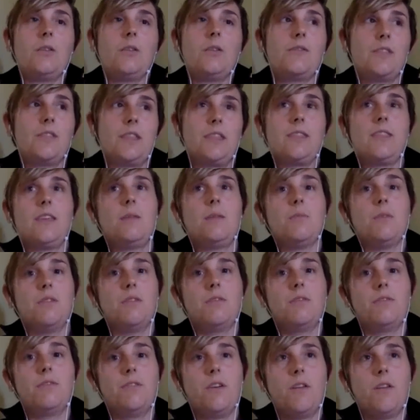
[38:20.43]
And so if the
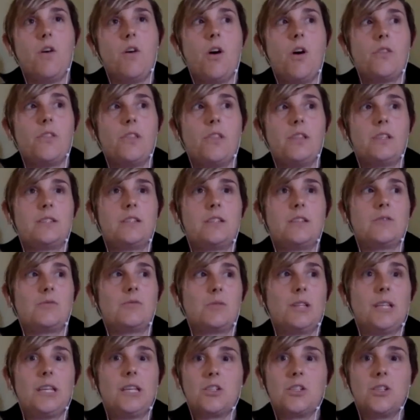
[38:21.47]
theme of all of
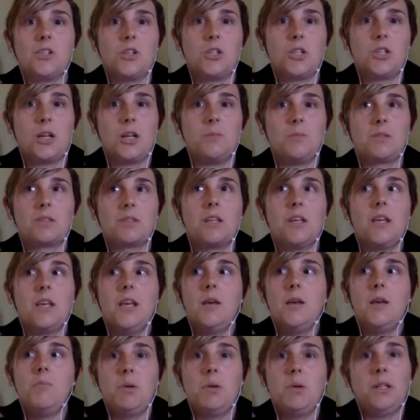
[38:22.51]
this is
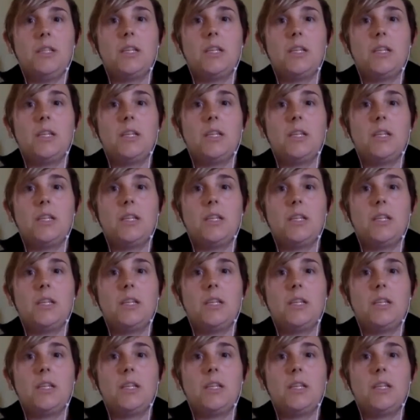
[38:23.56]
relationships,